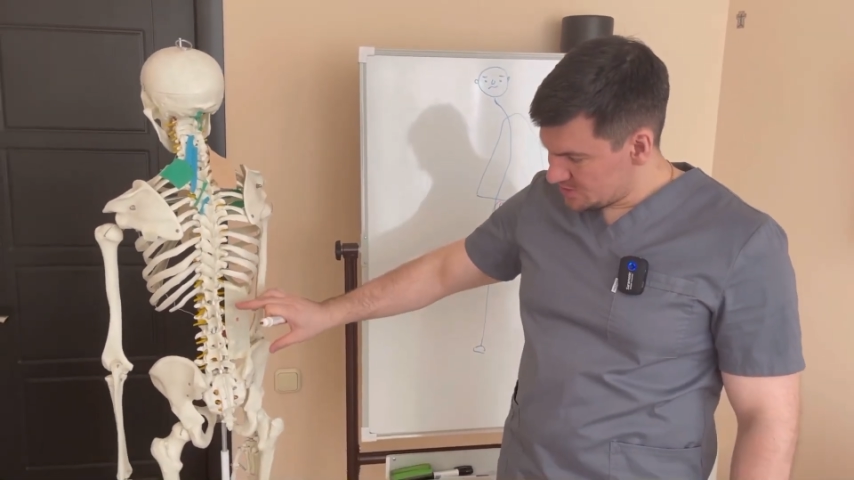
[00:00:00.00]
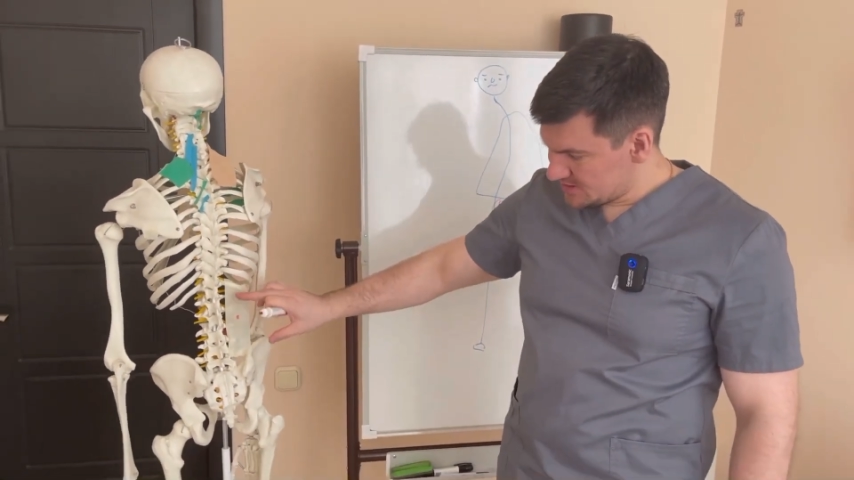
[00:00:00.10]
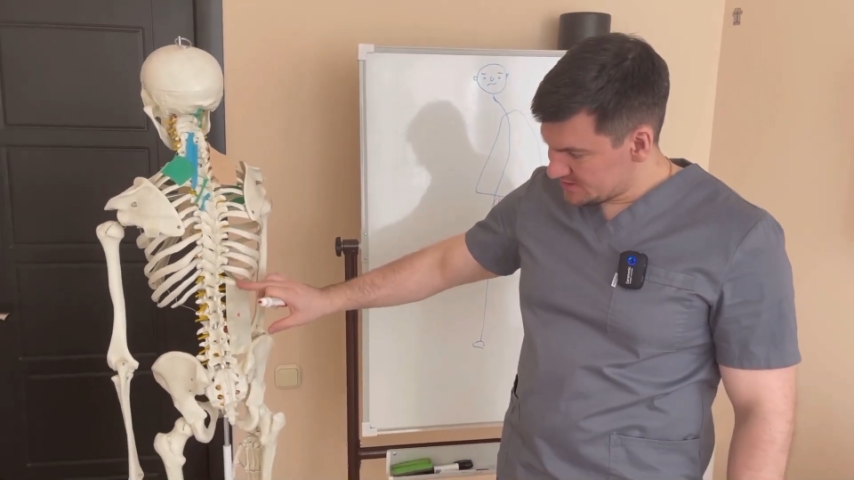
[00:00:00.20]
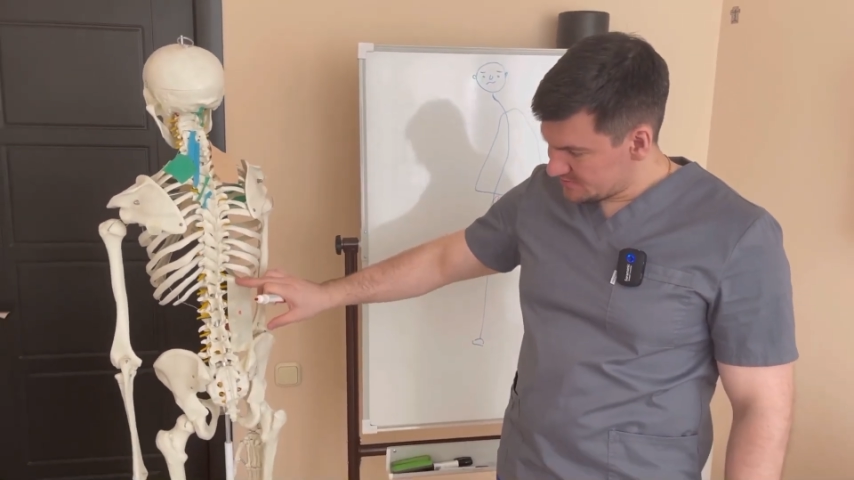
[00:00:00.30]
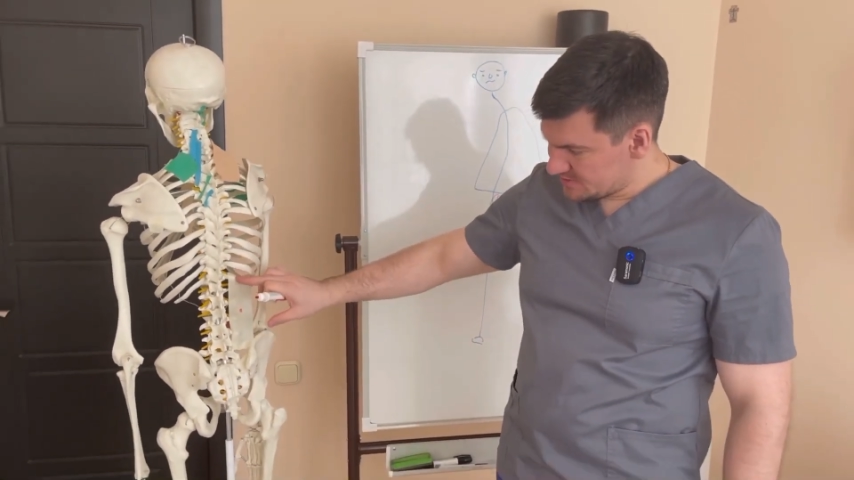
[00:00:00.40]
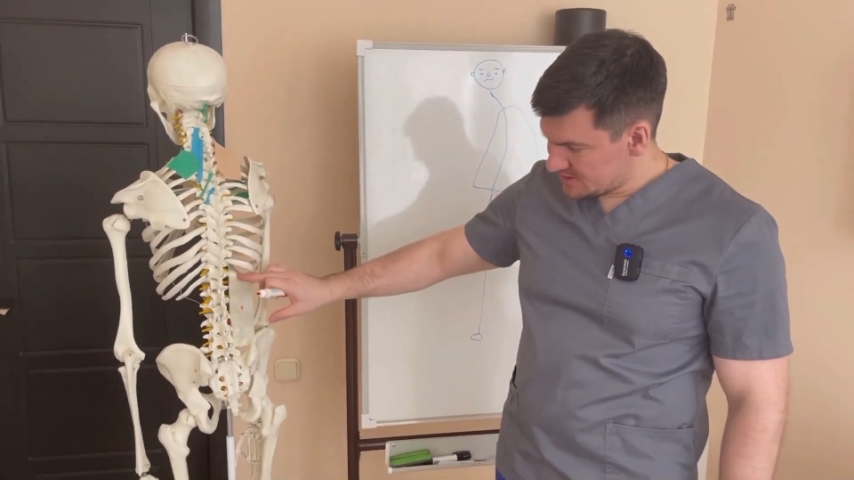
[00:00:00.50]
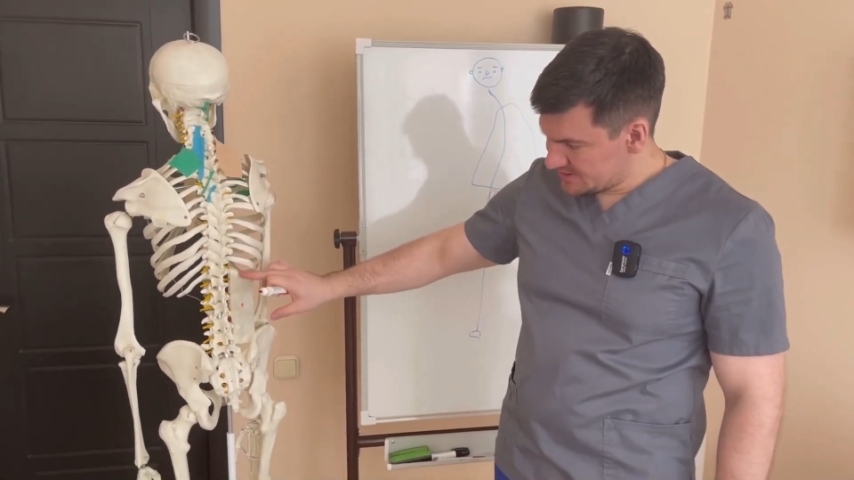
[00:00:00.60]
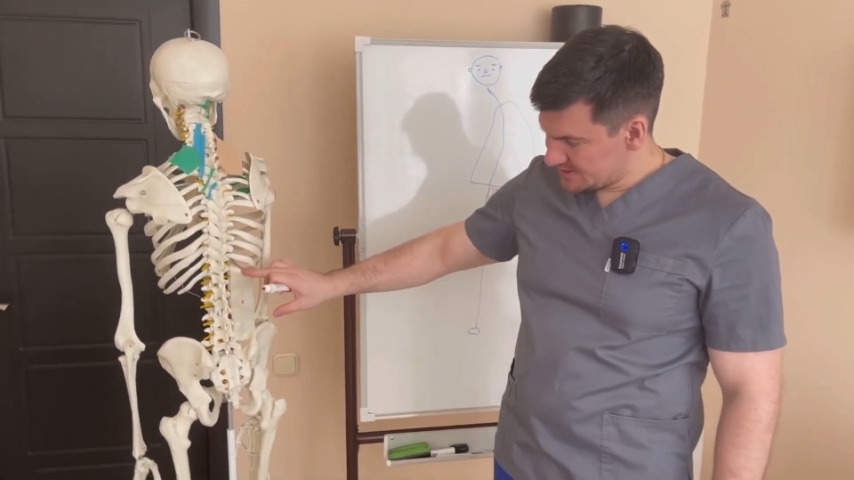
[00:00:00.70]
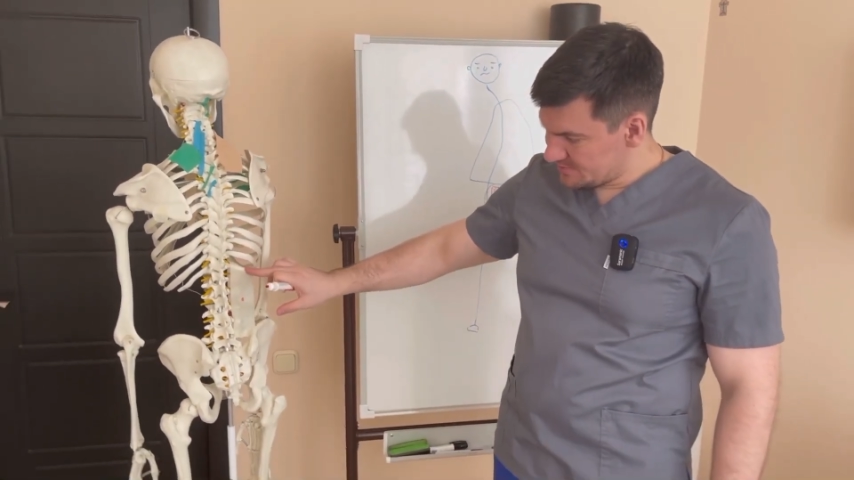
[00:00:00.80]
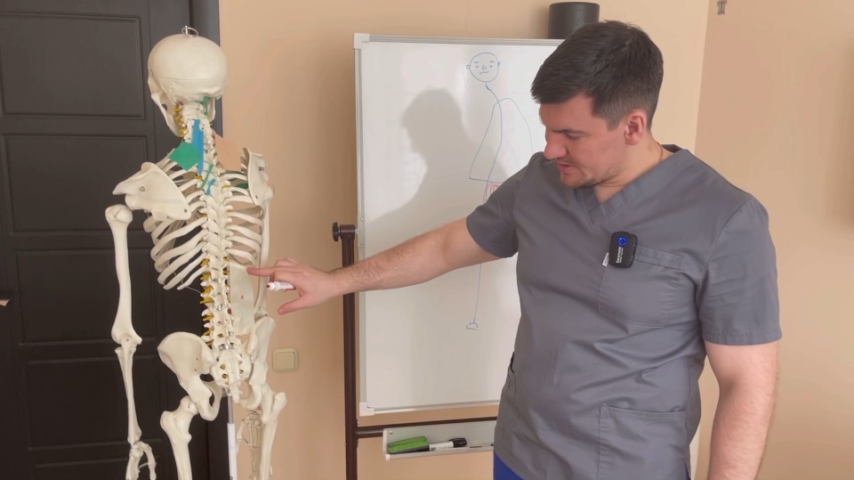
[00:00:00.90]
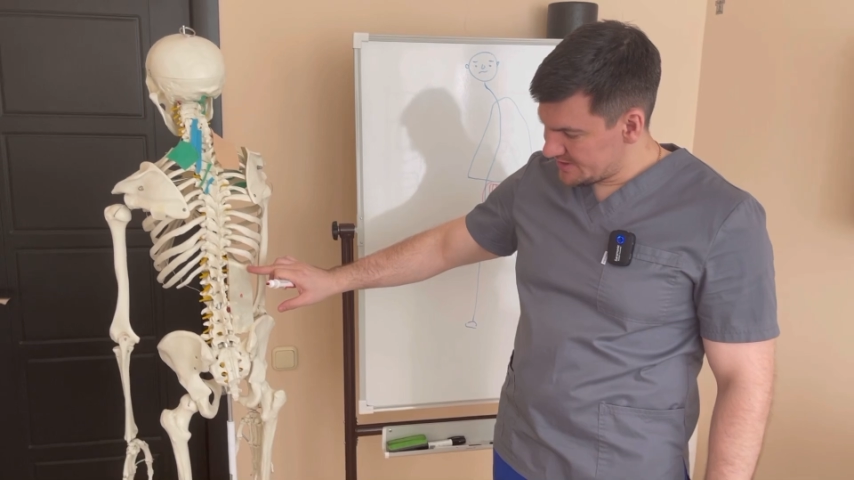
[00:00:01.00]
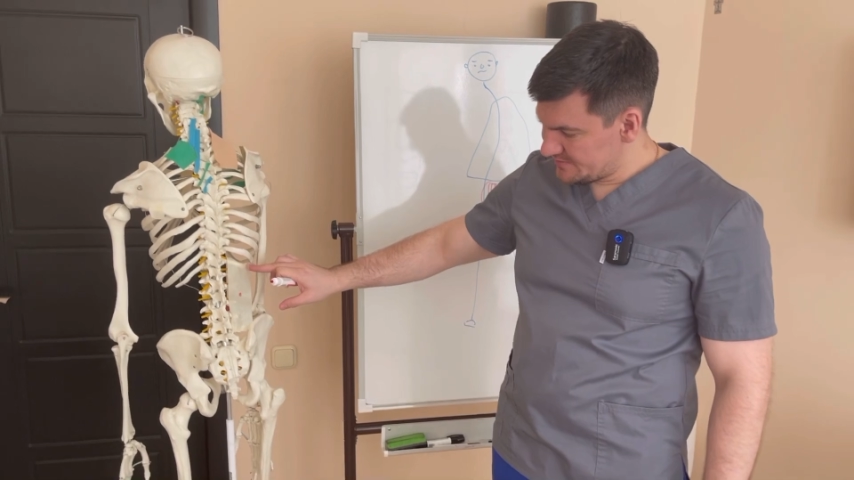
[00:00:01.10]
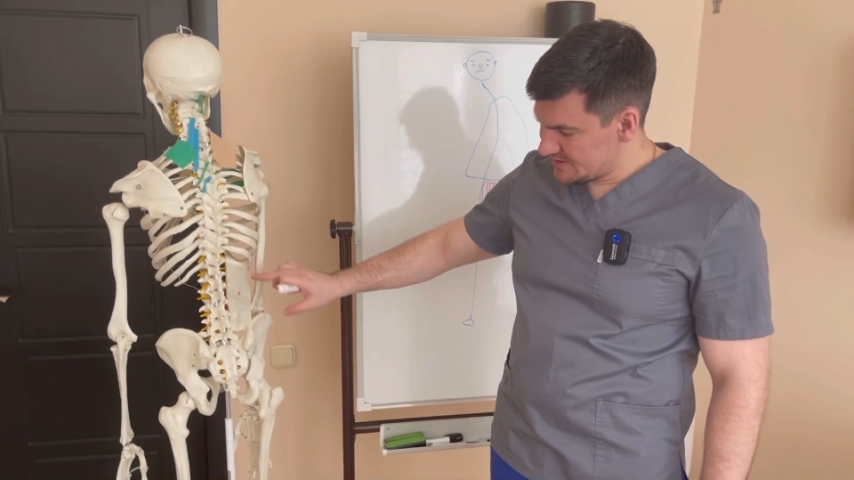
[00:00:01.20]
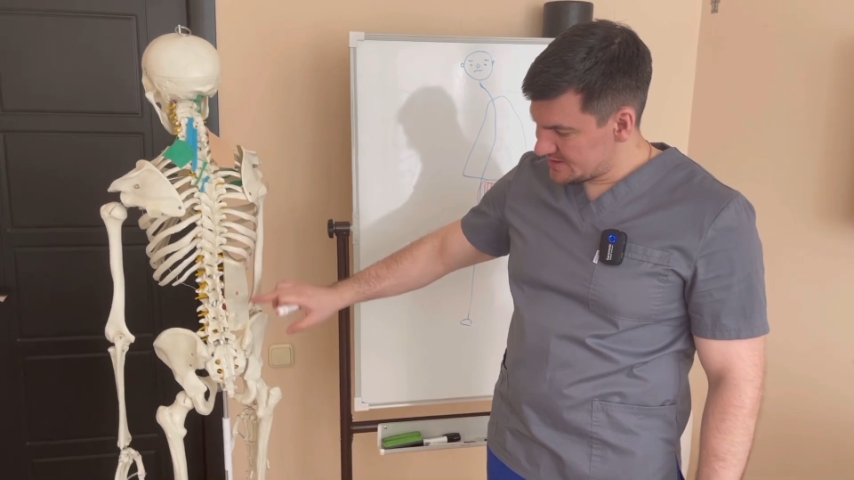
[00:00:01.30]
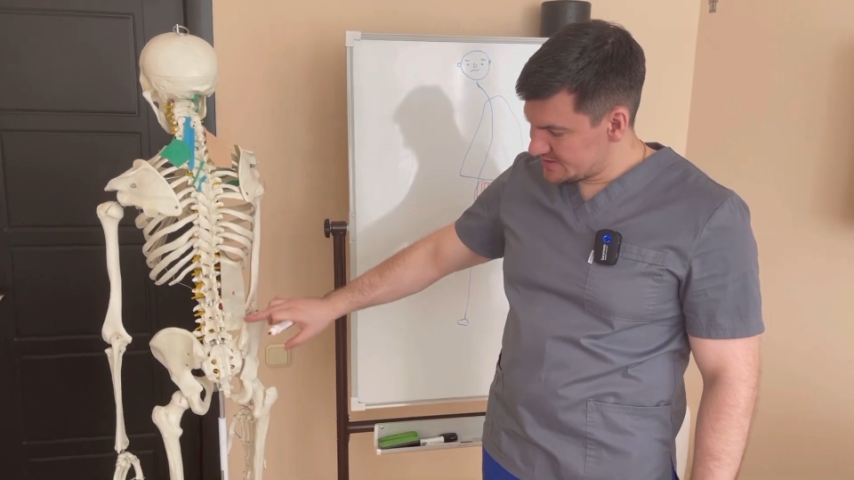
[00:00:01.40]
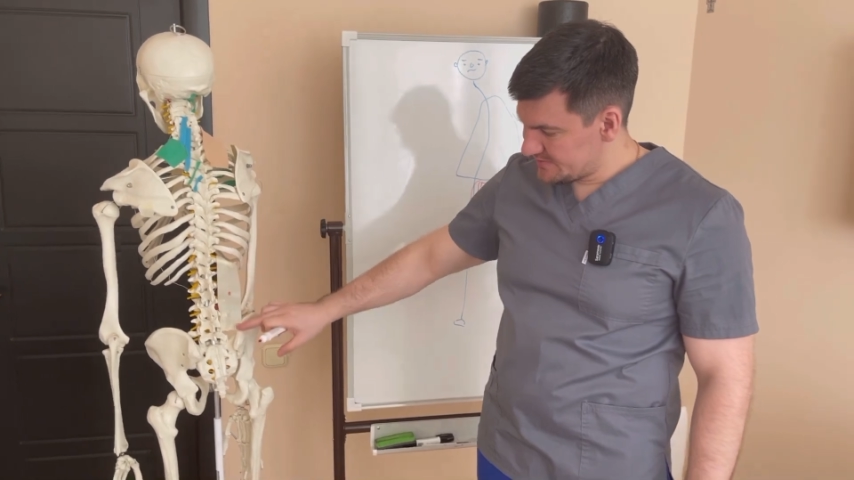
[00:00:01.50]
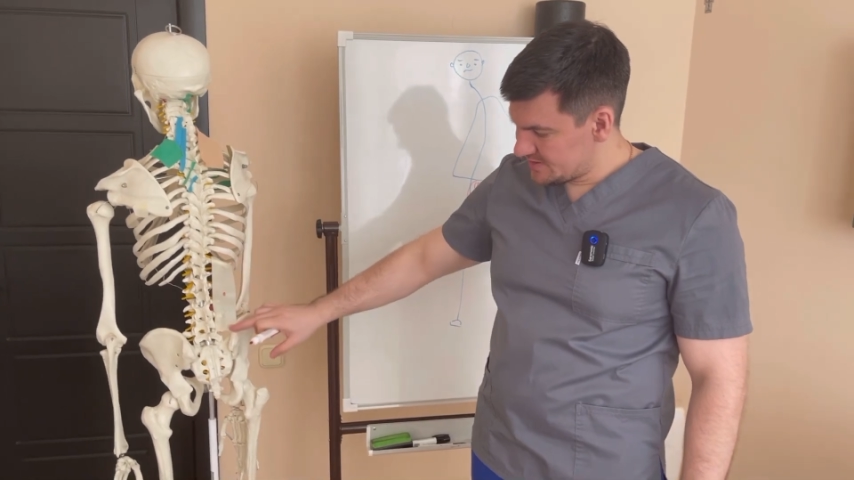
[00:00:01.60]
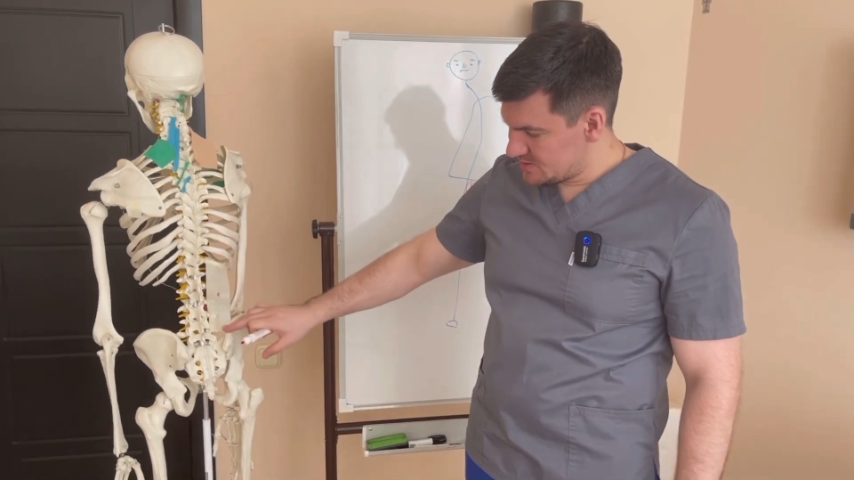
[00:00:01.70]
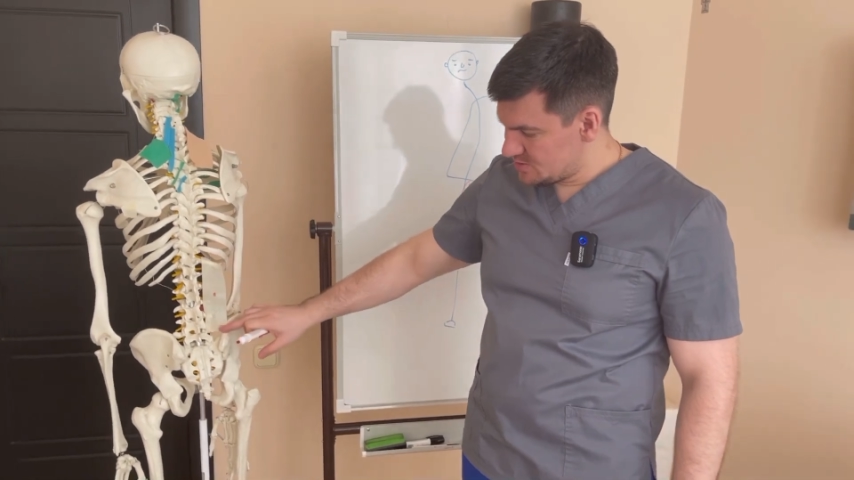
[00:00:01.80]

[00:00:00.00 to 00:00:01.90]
rib down here